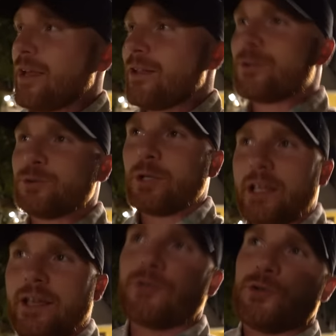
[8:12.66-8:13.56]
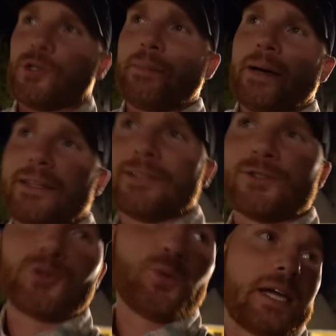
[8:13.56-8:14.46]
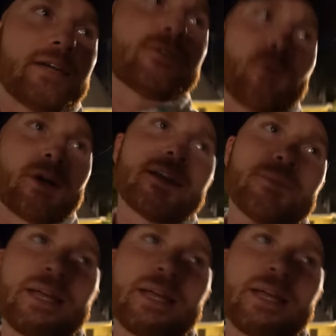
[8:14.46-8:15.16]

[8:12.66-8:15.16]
Taylor's really interested about these swings that we're gonna come